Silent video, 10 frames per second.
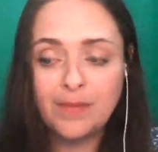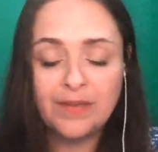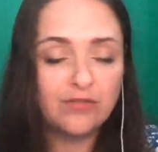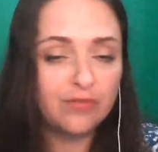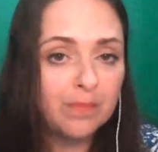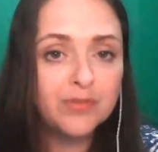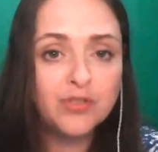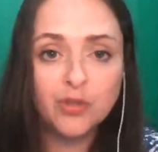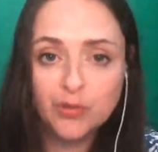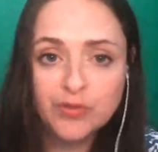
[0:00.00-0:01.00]
But Trump
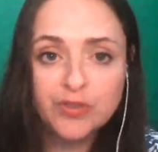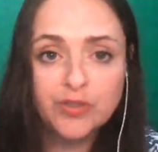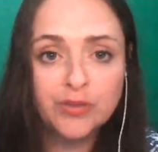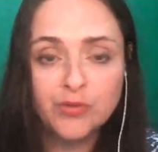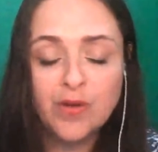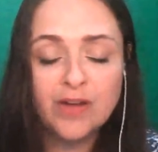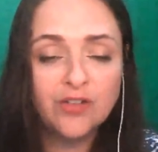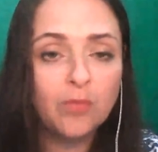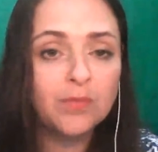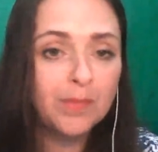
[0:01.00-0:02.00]
chose to
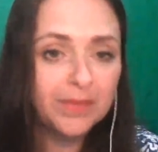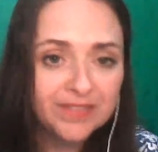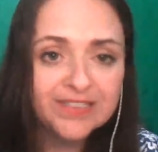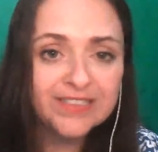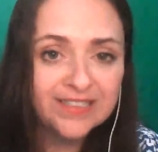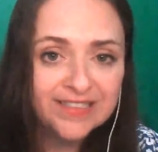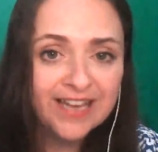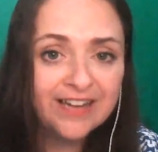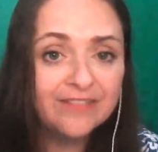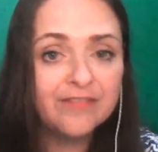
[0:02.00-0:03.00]
adopt a position
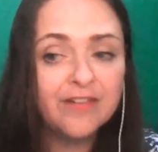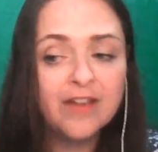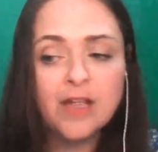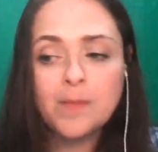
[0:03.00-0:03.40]
instead of